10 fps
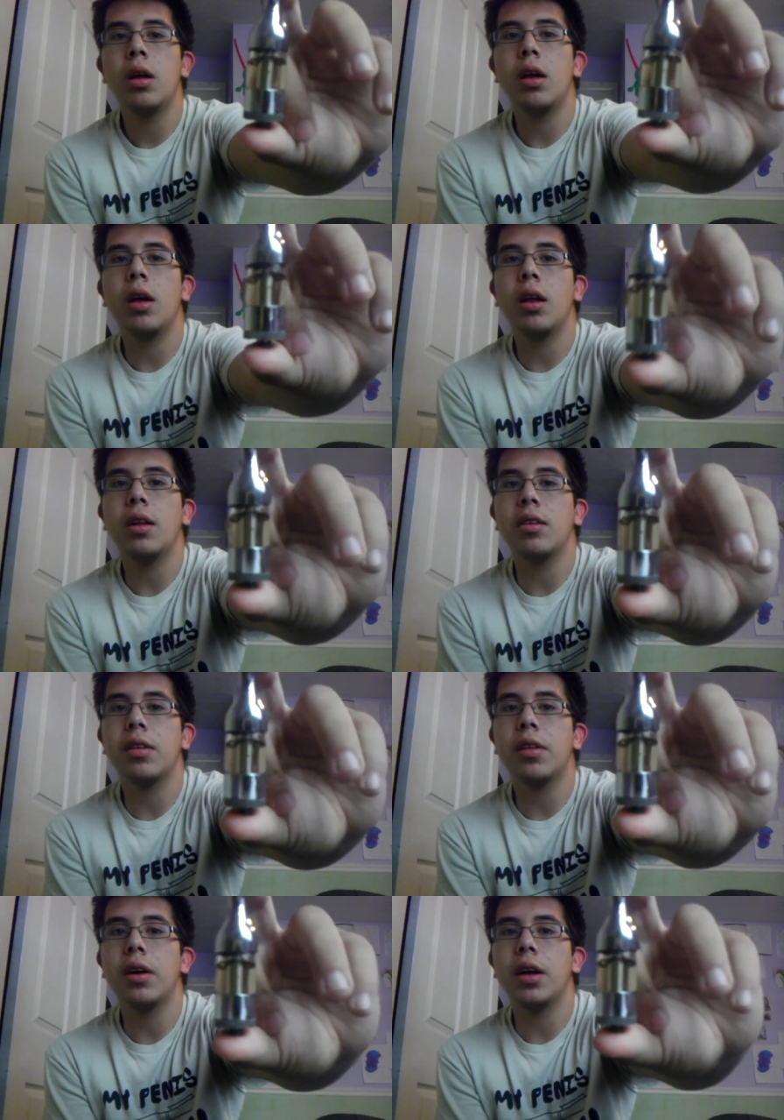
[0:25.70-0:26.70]
It is
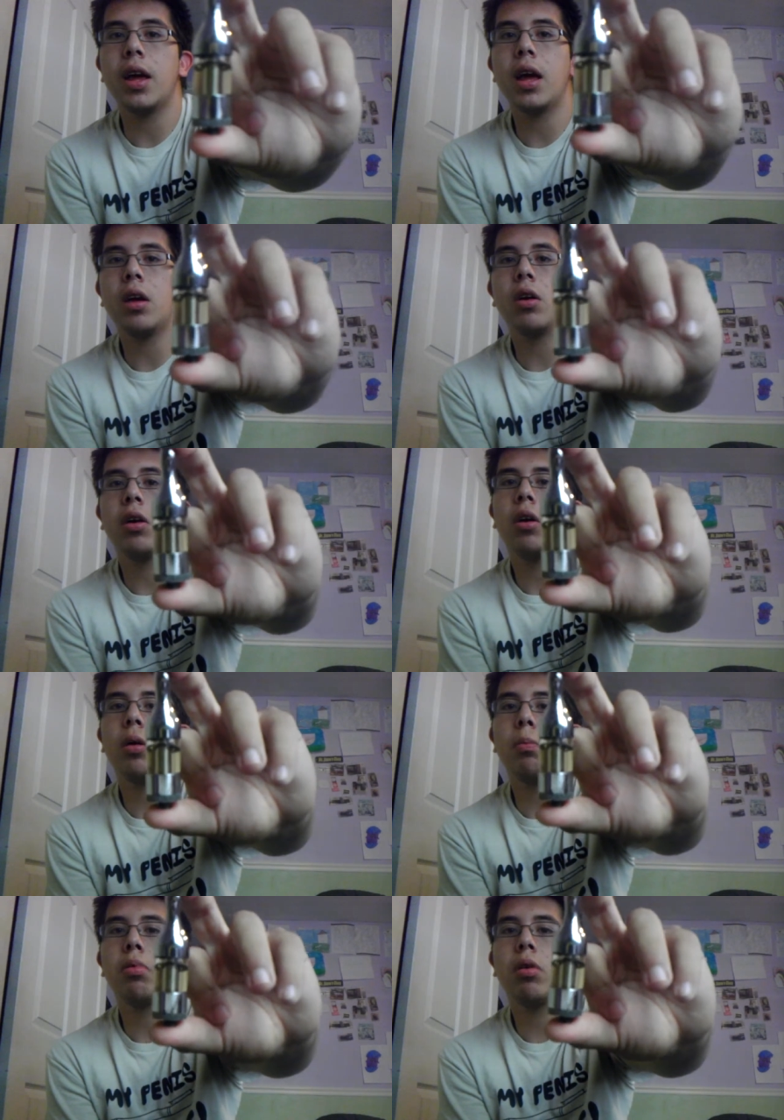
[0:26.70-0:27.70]
the
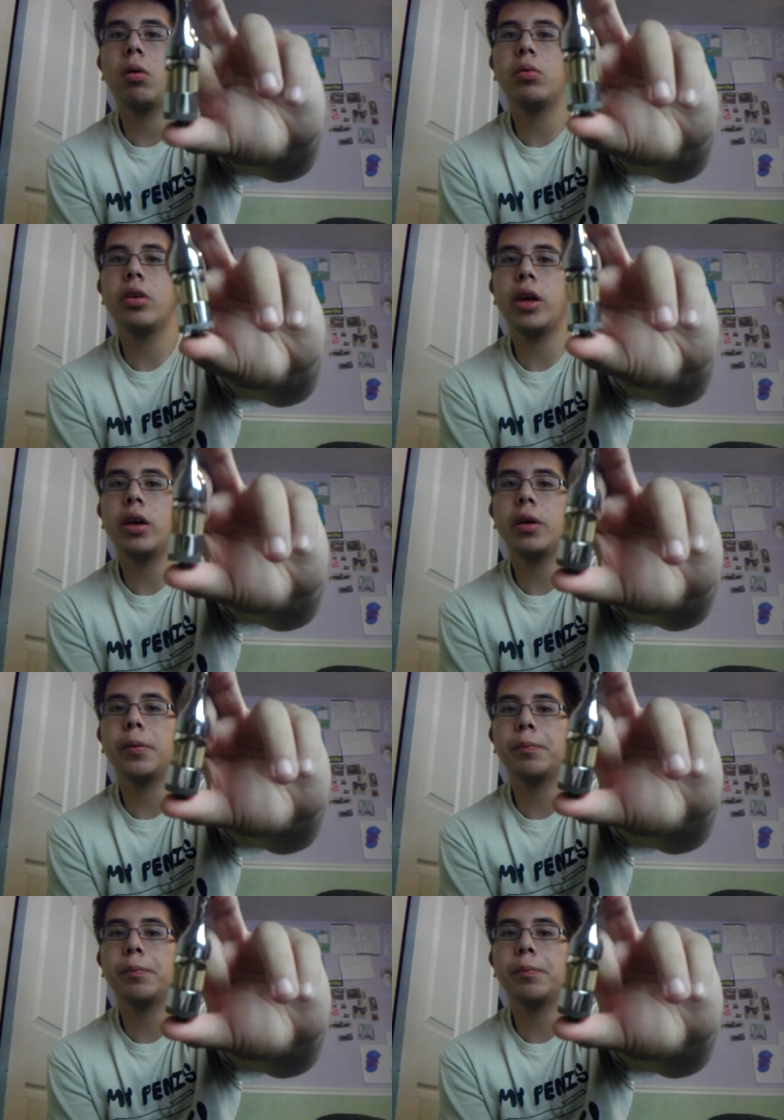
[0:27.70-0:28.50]
Kanger Protank.